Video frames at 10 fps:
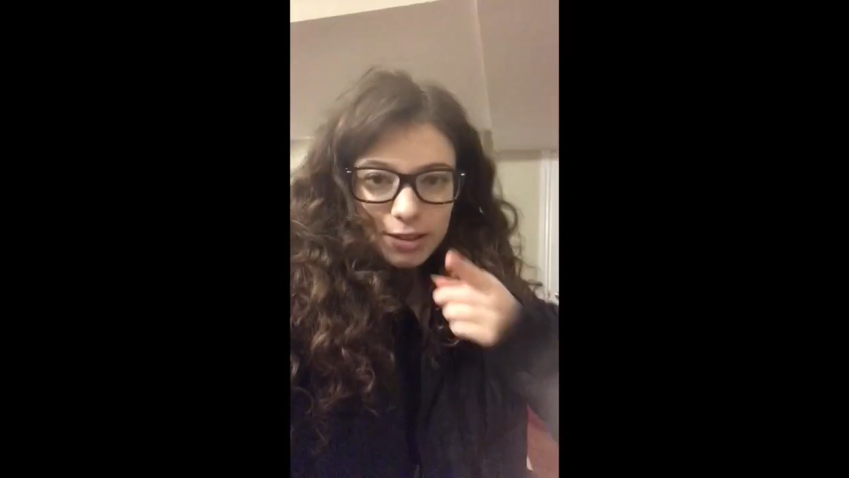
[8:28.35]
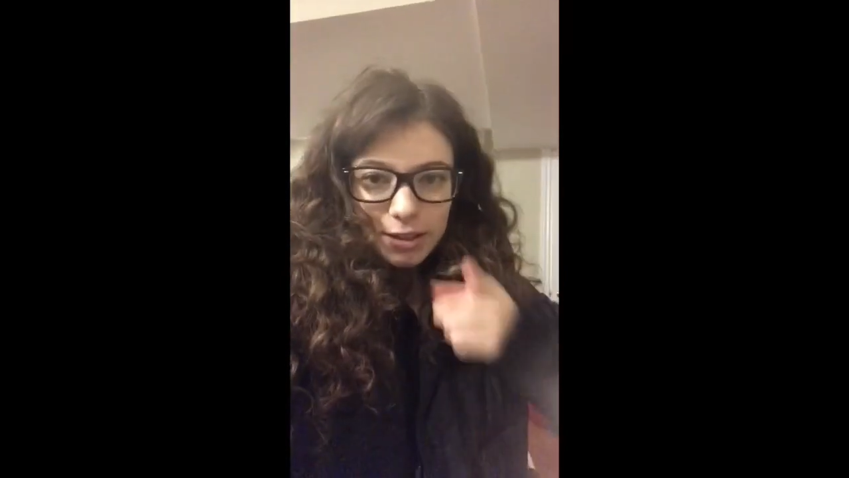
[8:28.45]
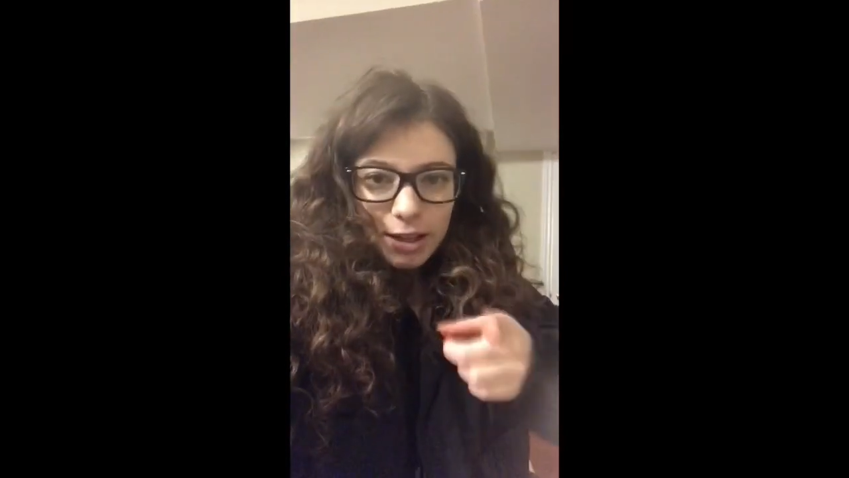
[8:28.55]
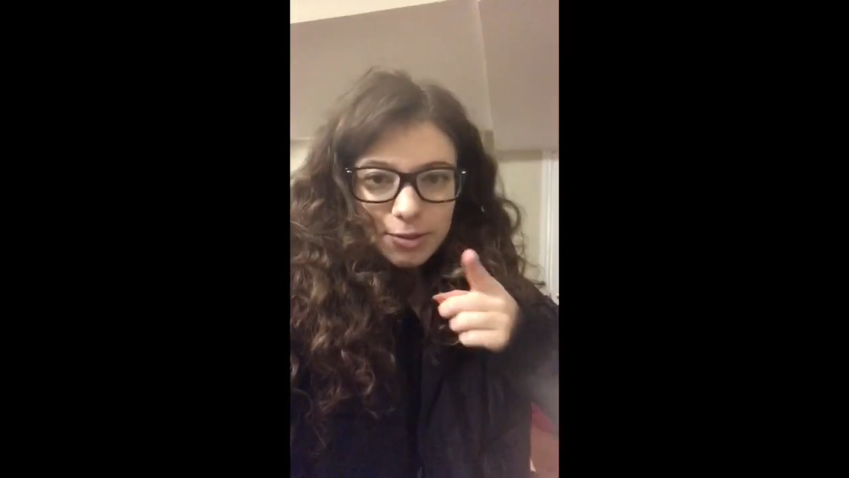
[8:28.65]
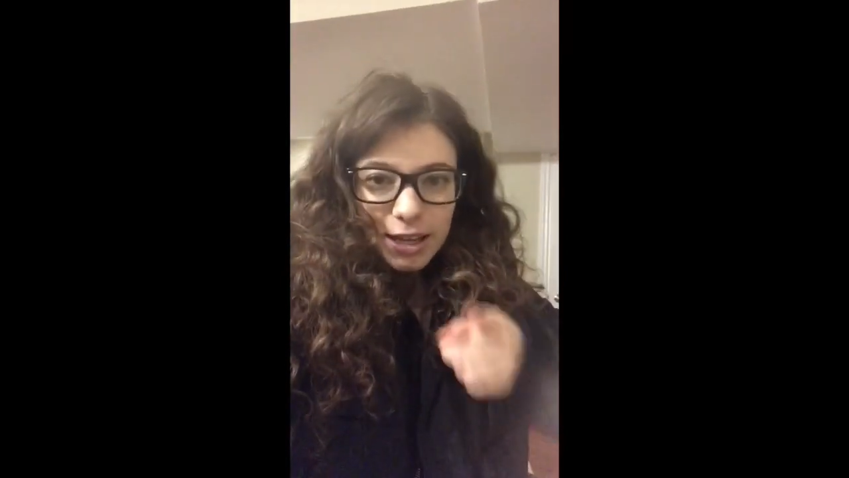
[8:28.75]

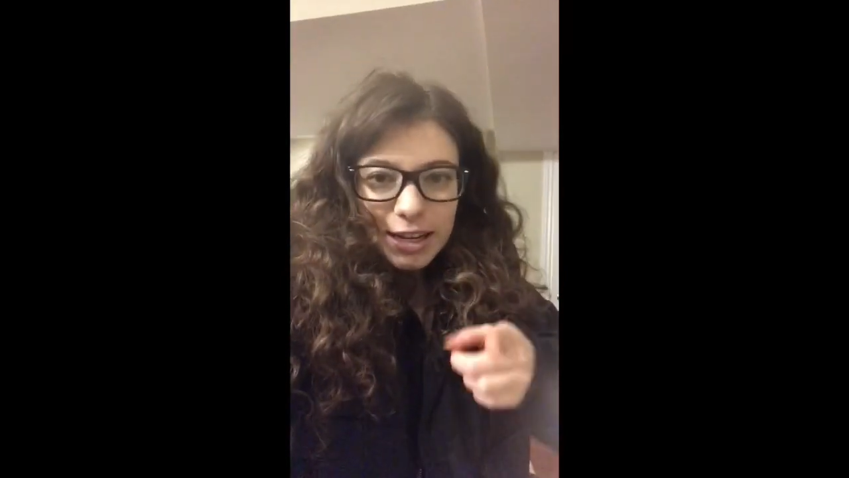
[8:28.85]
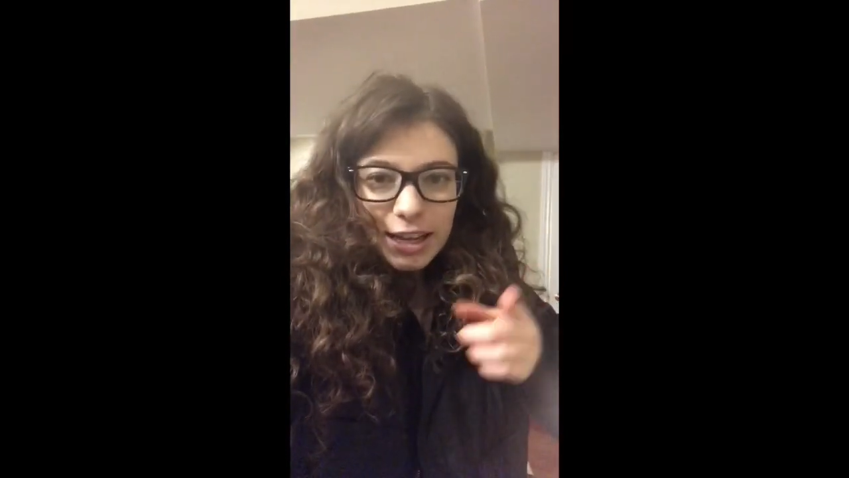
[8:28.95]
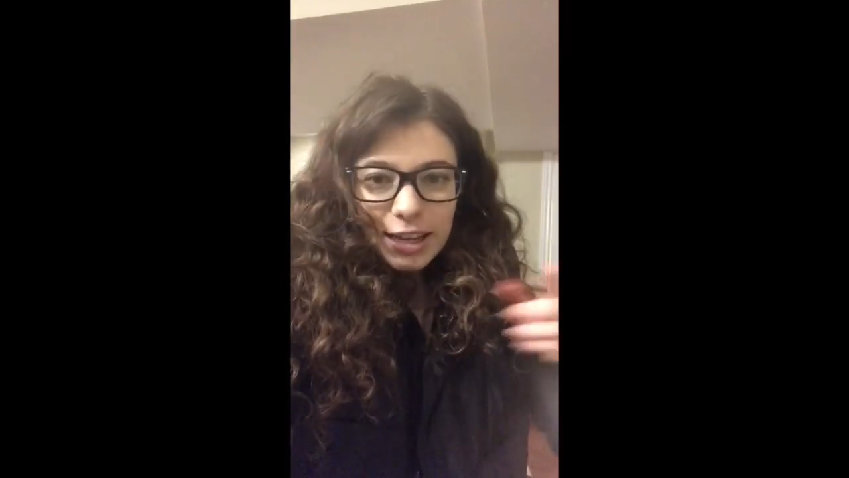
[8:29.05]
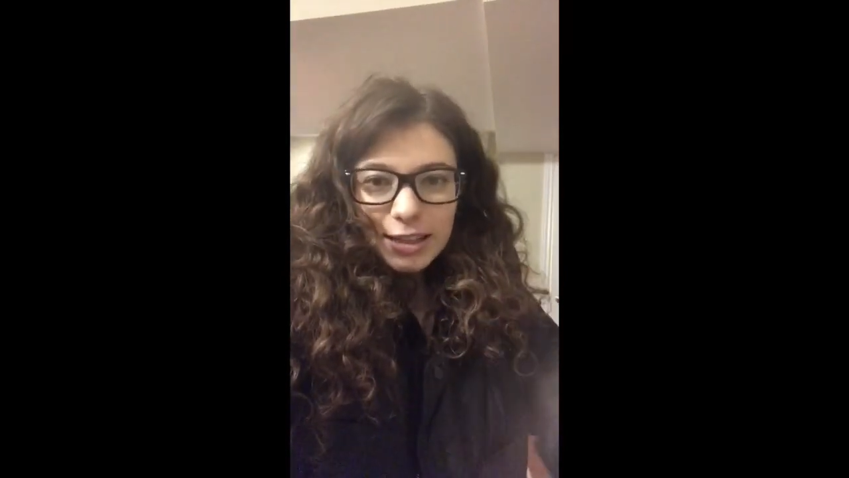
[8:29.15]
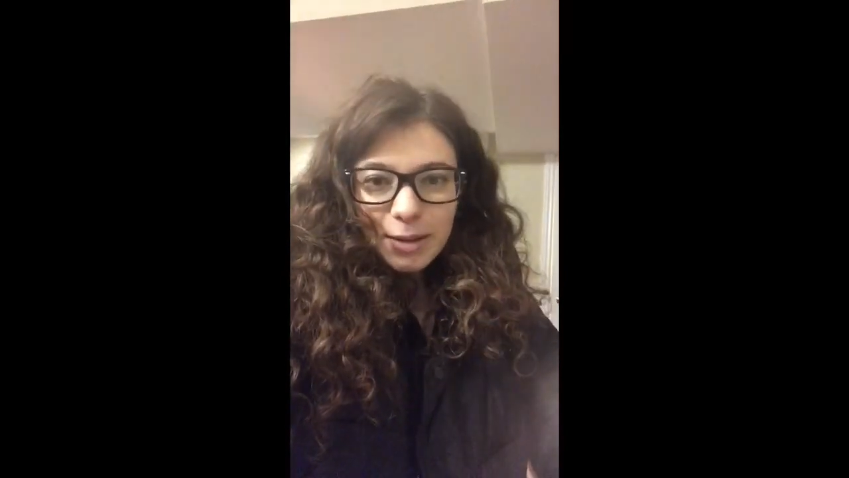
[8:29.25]

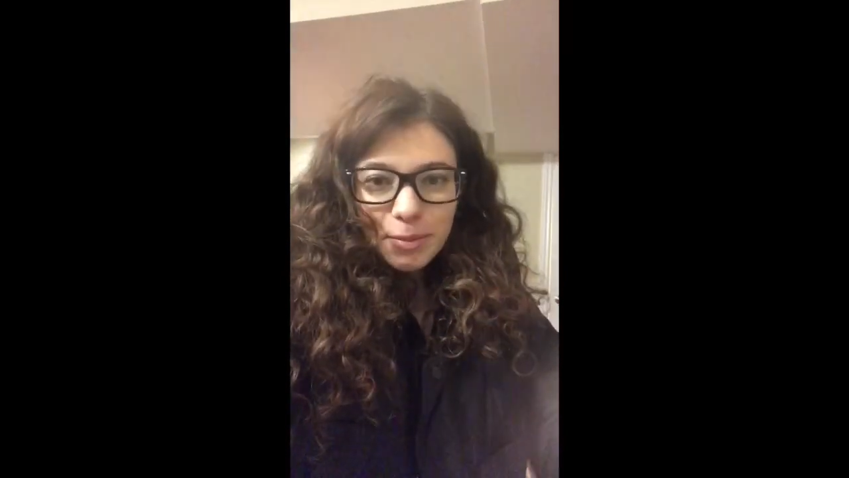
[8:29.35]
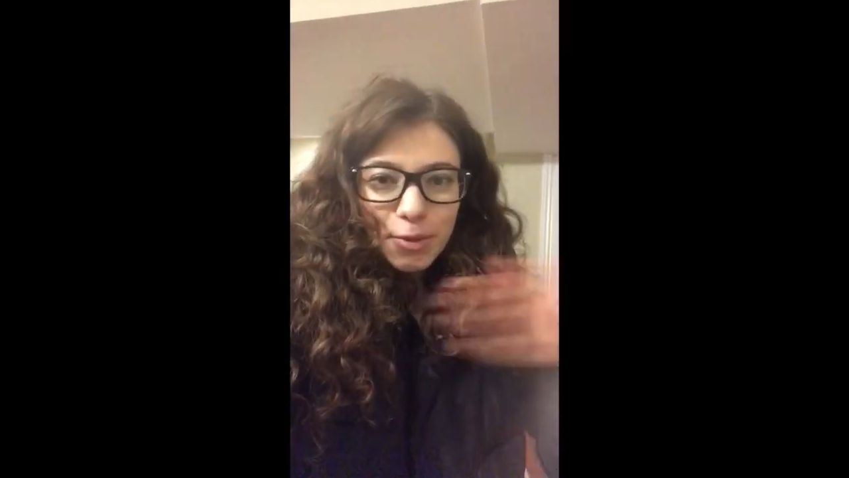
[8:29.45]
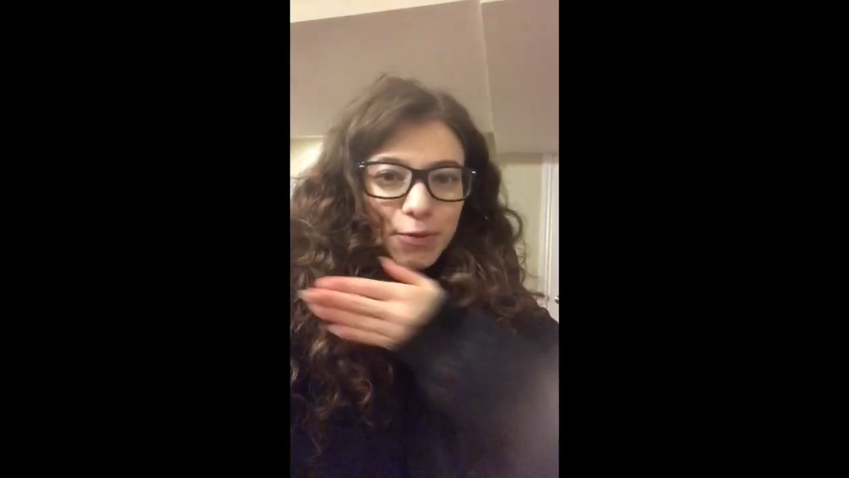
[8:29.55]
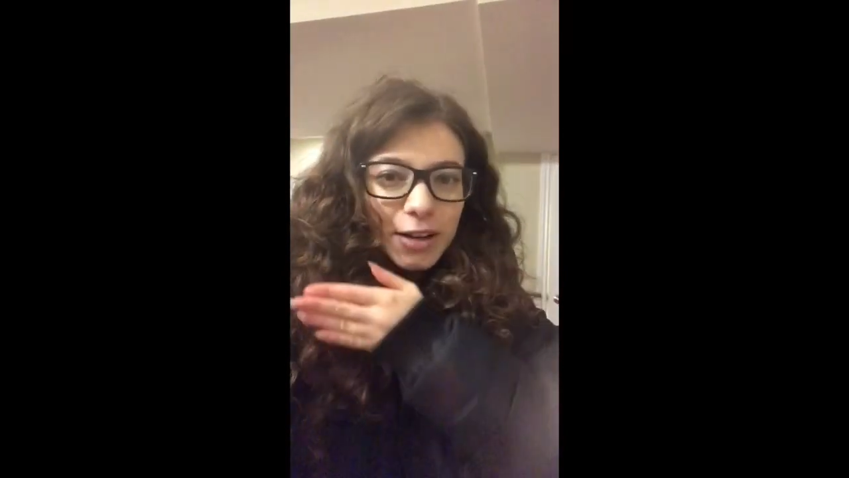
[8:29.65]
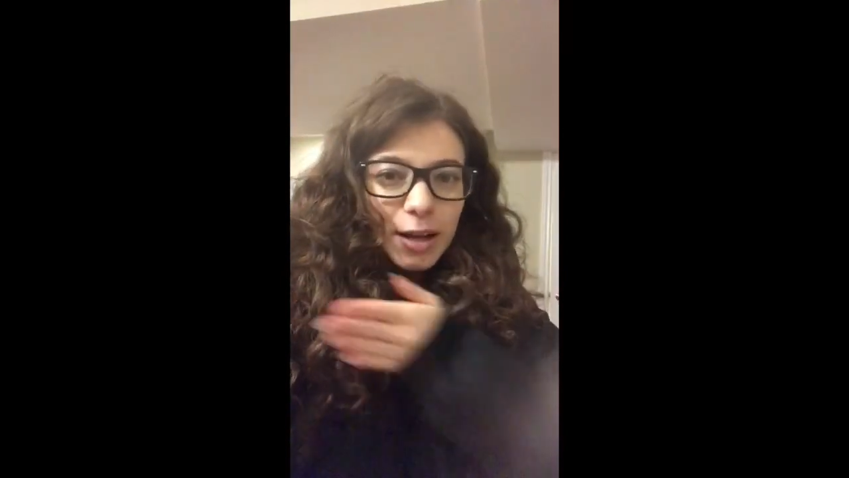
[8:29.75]
lighting and then
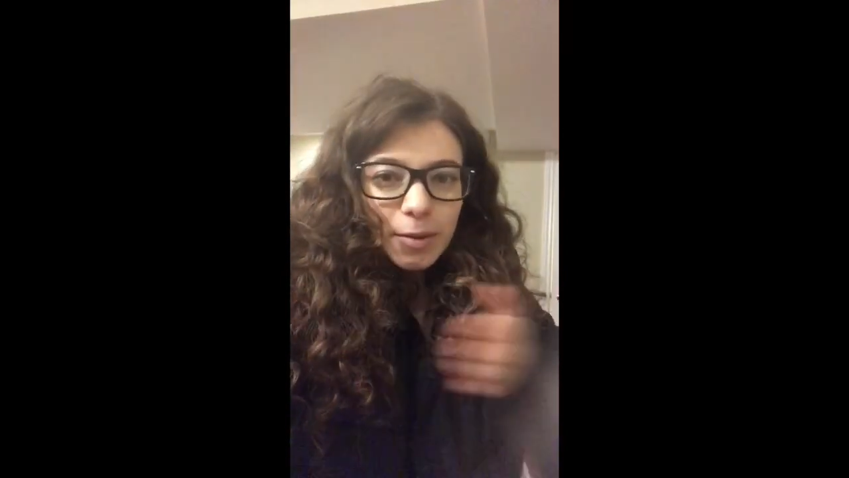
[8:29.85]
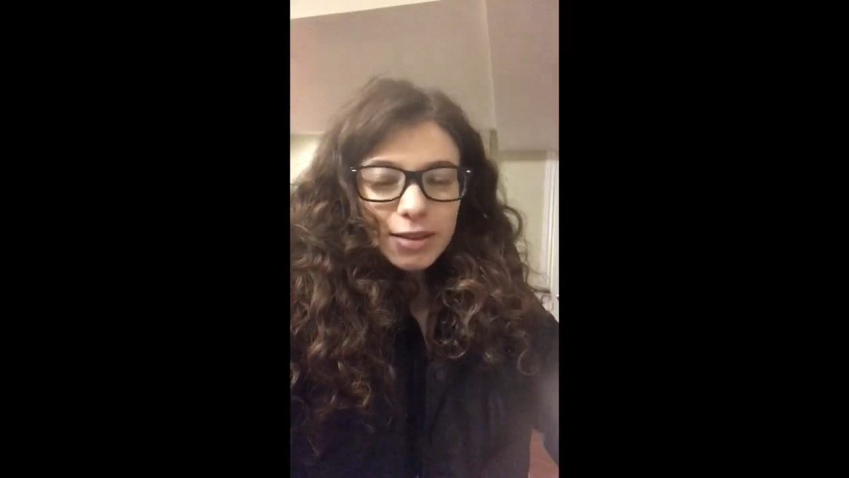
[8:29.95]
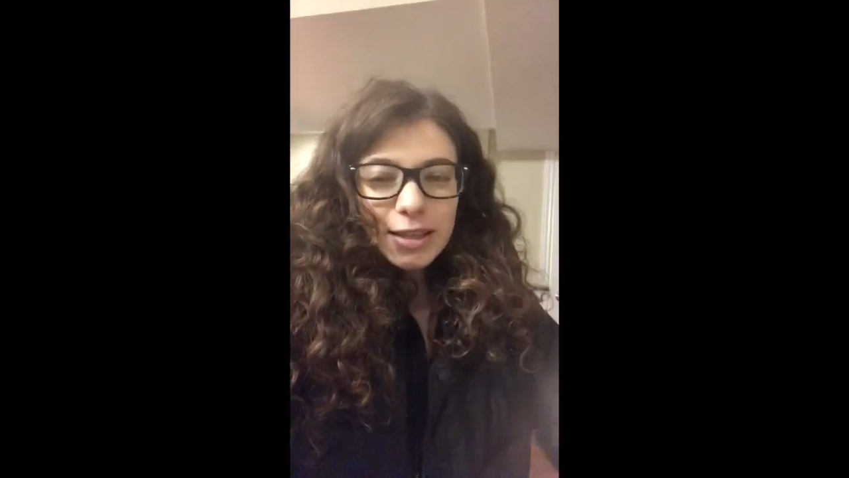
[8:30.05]
move it up,